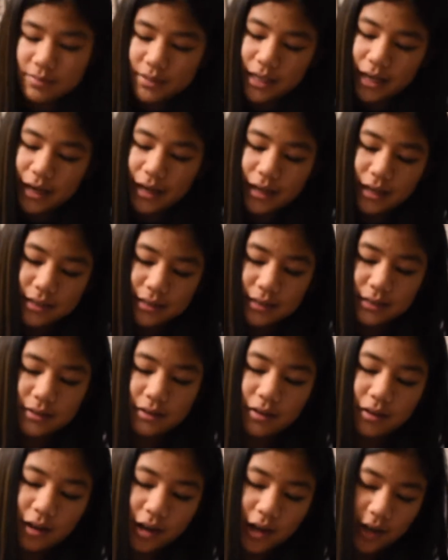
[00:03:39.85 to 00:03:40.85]
Settings,
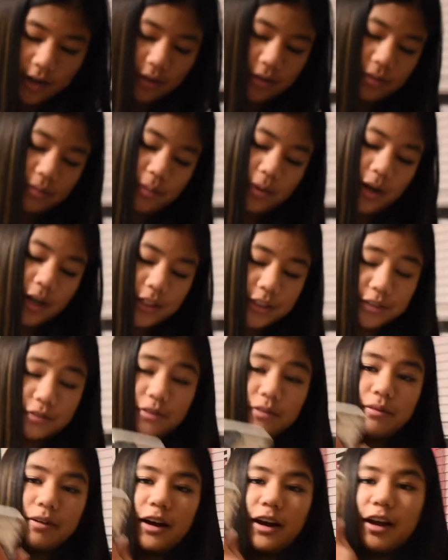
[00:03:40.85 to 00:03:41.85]
clock, watch
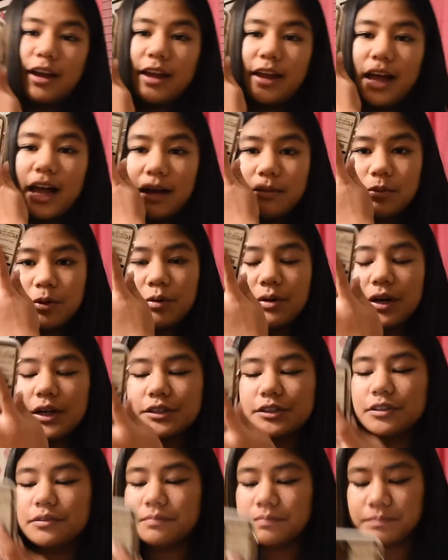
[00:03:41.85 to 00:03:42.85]
for my Apple Watch.